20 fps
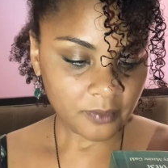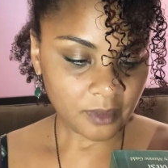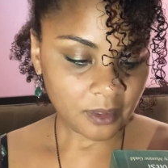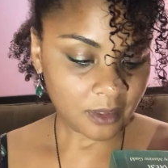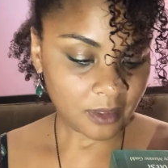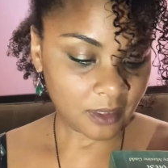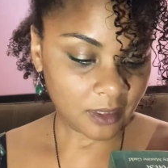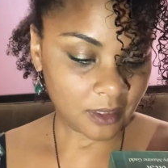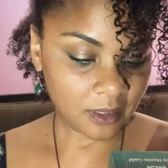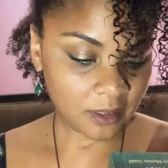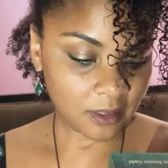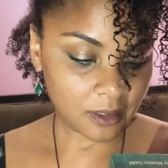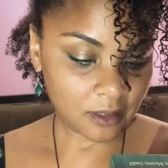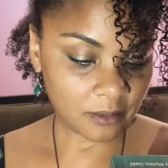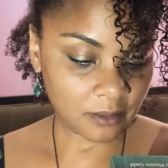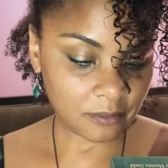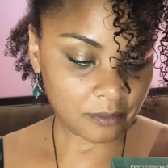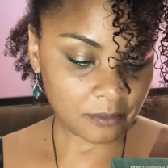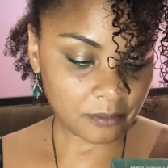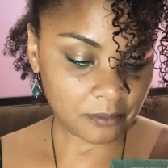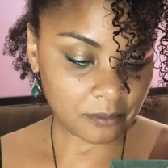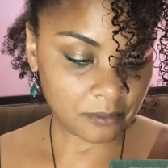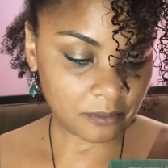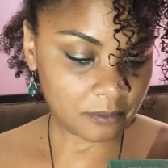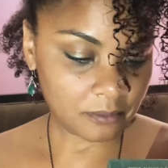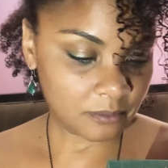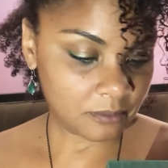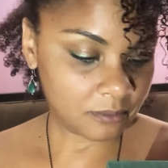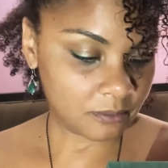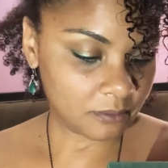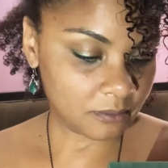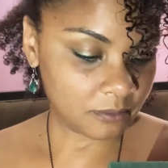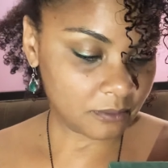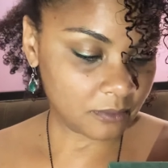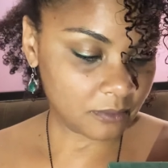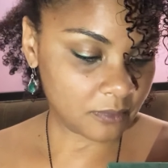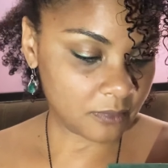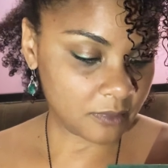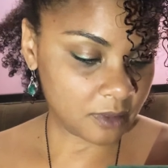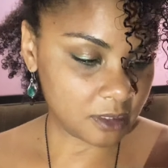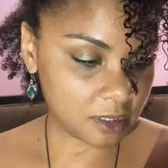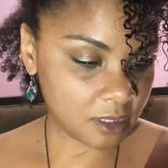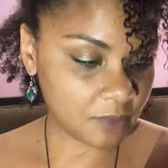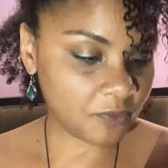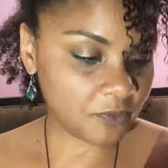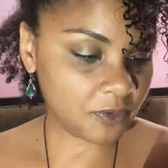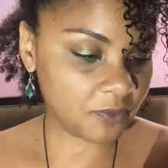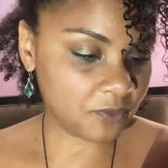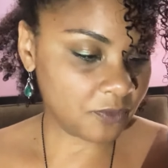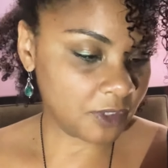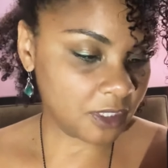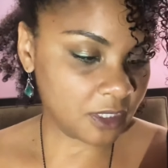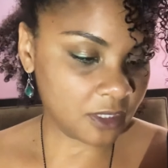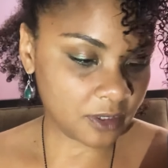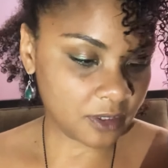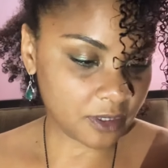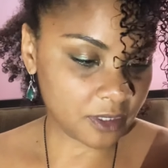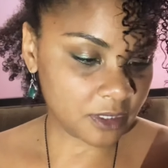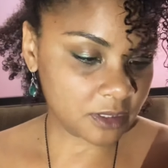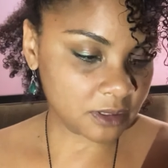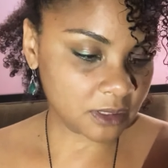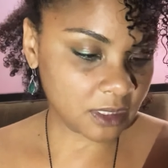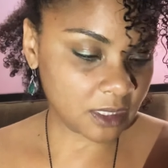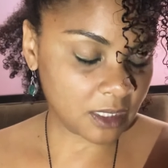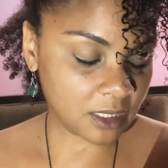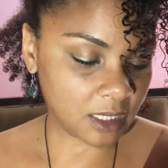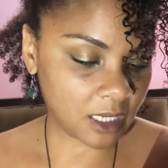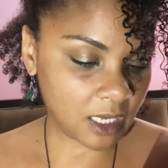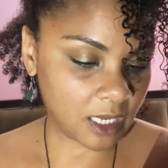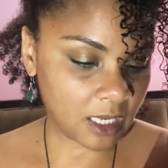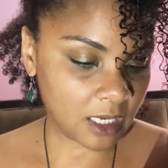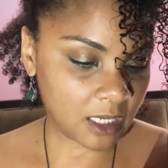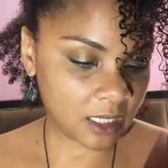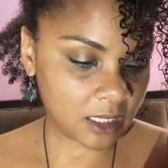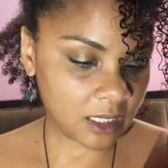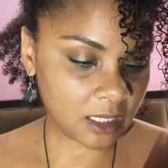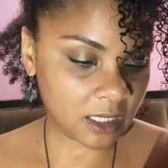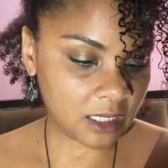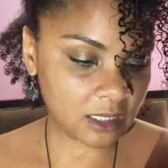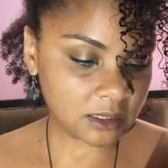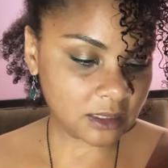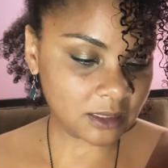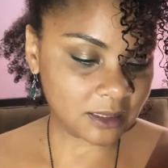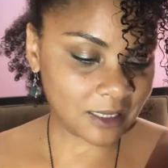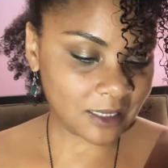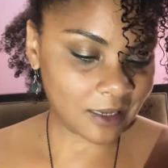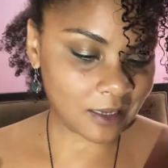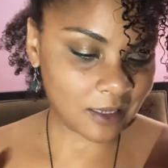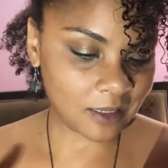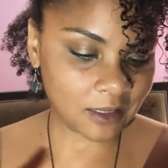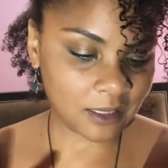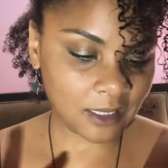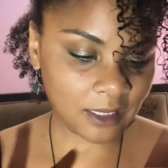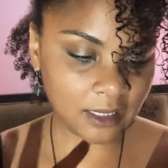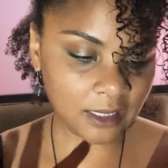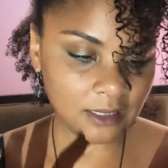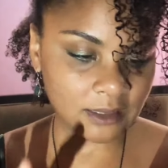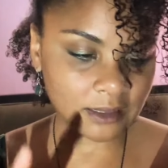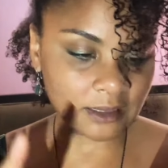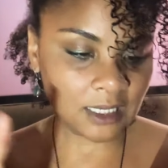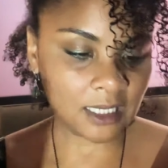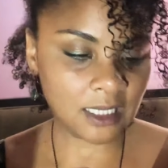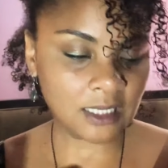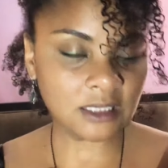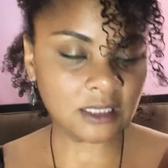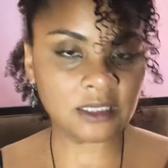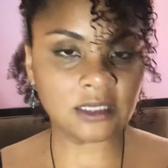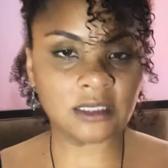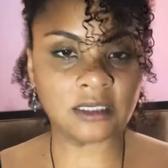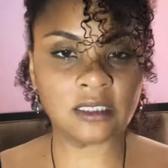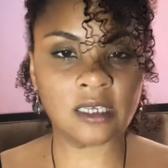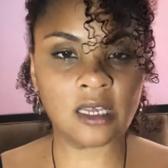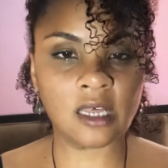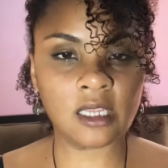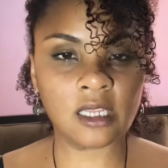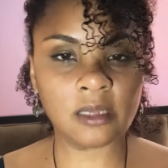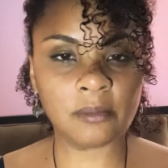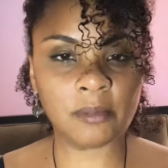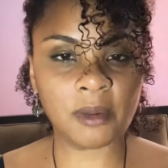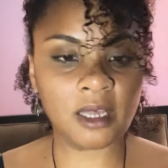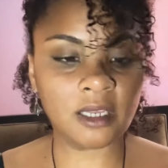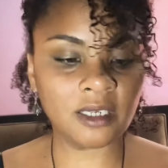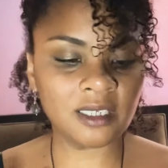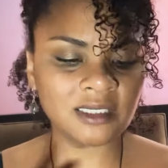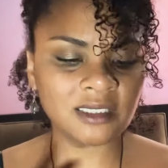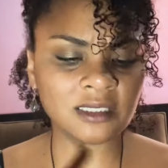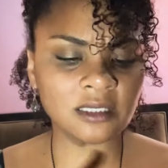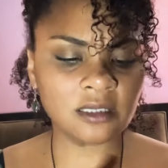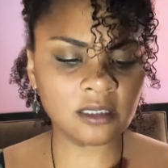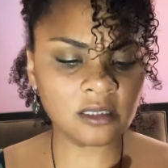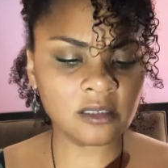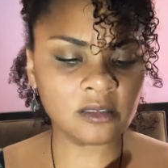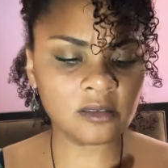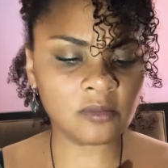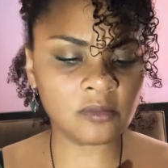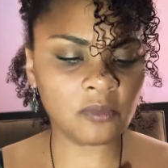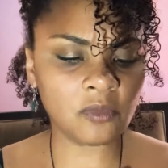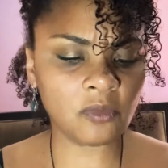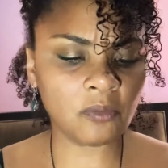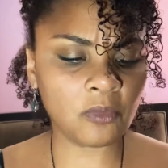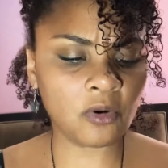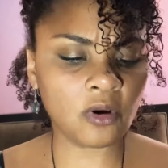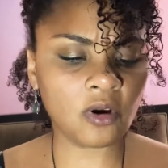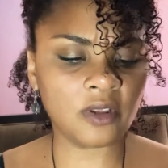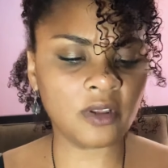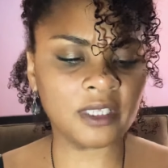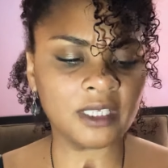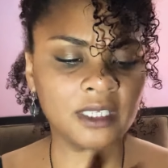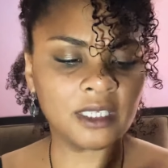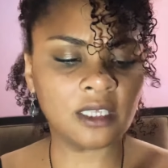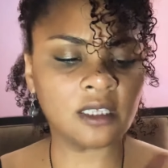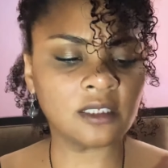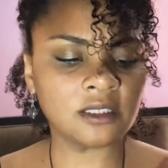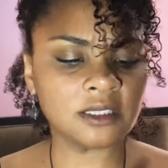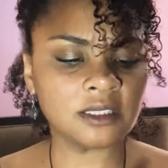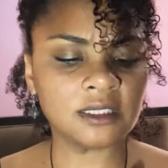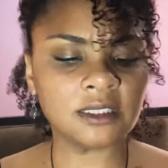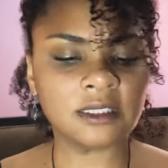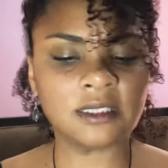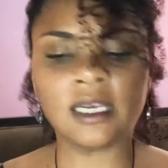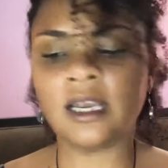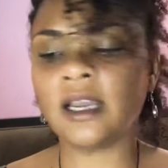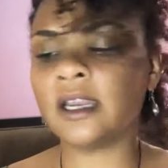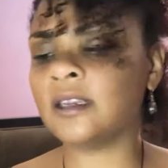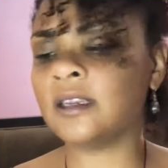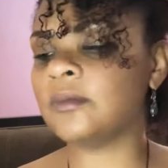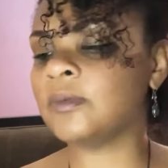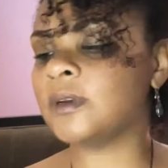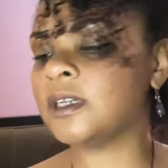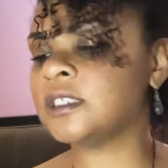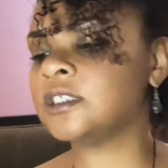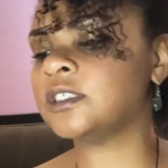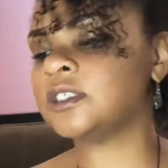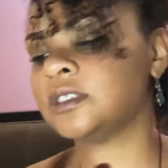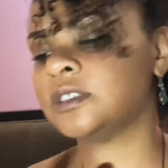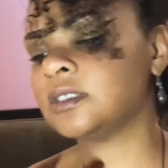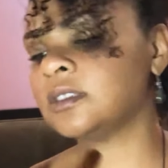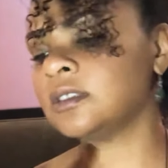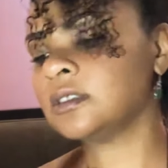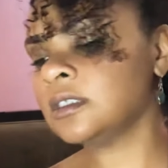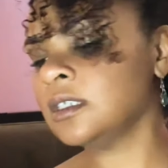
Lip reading: like different figures, and it's not, like I said, just all about, it's a little more on the Celtic side, which